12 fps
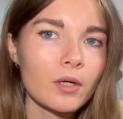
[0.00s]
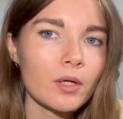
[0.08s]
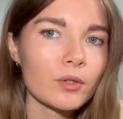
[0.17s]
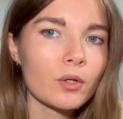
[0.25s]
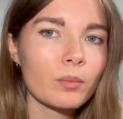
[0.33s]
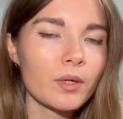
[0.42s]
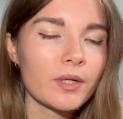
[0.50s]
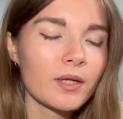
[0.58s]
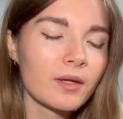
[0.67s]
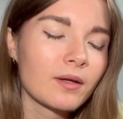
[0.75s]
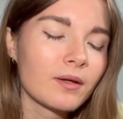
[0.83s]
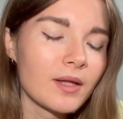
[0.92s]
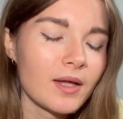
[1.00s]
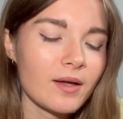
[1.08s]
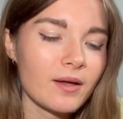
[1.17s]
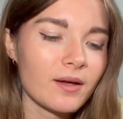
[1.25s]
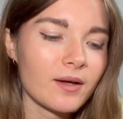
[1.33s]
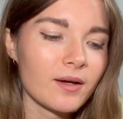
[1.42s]
on your body,
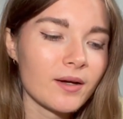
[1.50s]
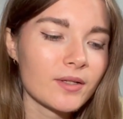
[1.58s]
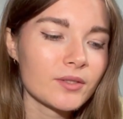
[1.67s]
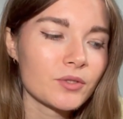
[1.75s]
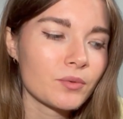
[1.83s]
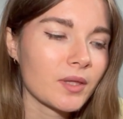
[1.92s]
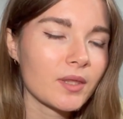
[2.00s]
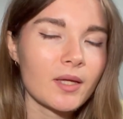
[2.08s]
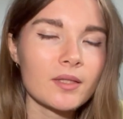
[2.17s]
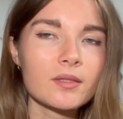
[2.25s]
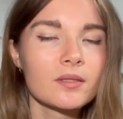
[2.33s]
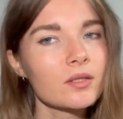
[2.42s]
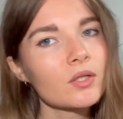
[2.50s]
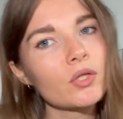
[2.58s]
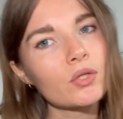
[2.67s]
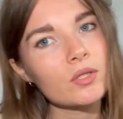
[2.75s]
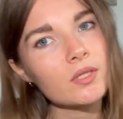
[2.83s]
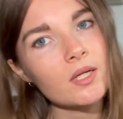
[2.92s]
during that, you
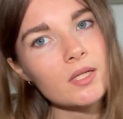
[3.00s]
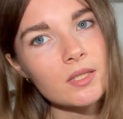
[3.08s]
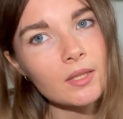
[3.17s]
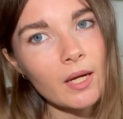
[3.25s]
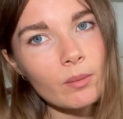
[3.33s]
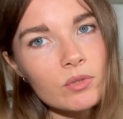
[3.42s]
know, sexy time.